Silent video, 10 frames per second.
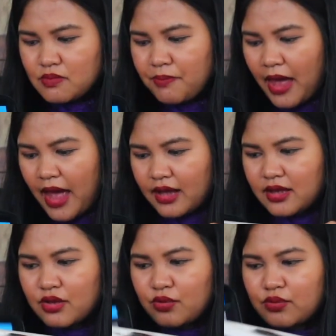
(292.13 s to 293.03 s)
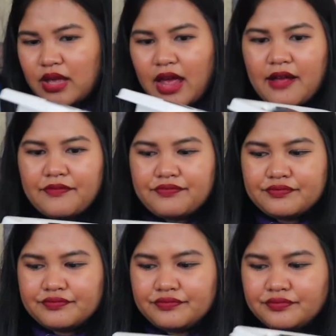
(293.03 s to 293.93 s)
Bag you get,
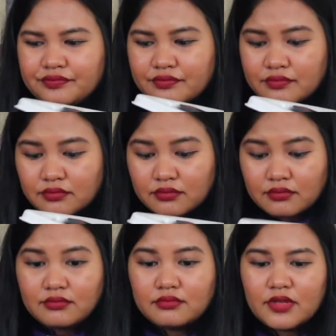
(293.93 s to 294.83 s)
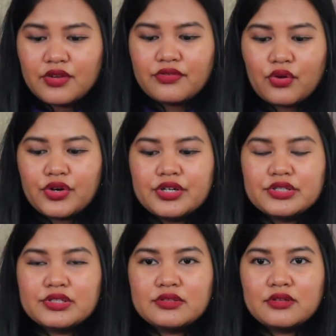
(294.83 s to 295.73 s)
of
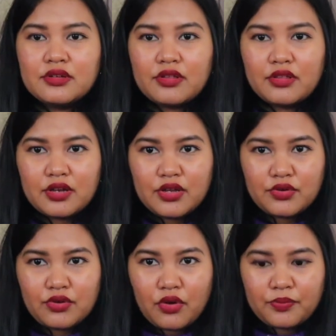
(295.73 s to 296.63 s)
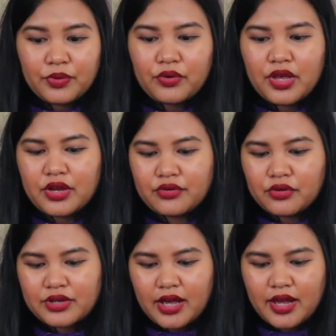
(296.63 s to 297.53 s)
course, the new GoPro Hero
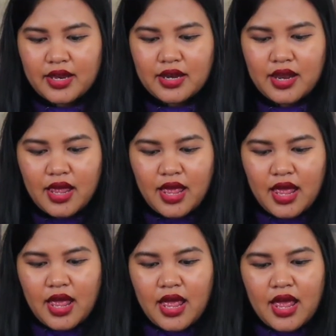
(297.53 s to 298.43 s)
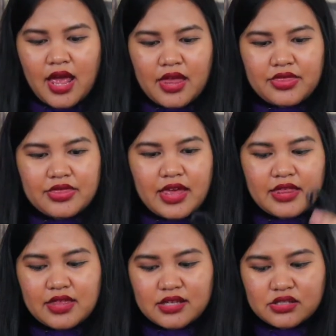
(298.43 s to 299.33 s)
9, and
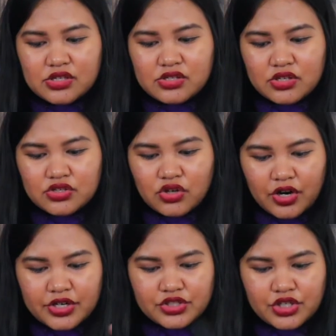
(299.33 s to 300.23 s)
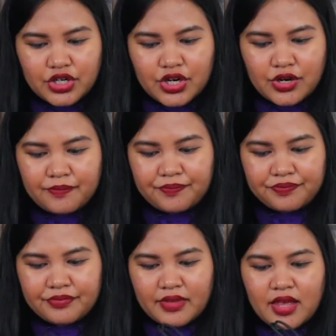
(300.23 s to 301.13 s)
then this is the charger,
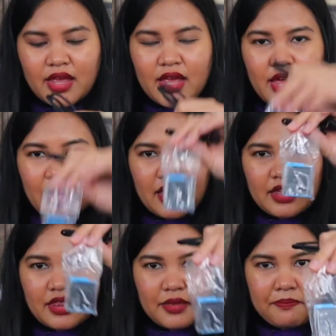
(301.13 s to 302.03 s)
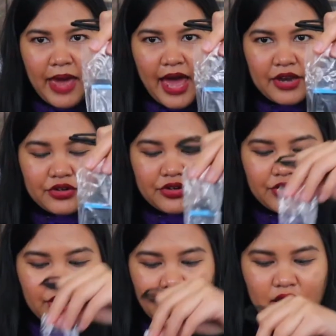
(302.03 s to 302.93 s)
the
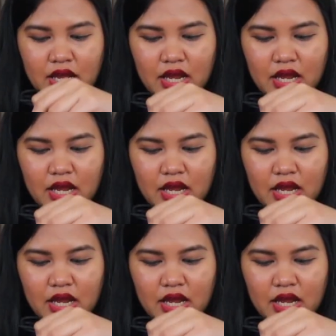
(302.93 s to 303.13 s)
battery,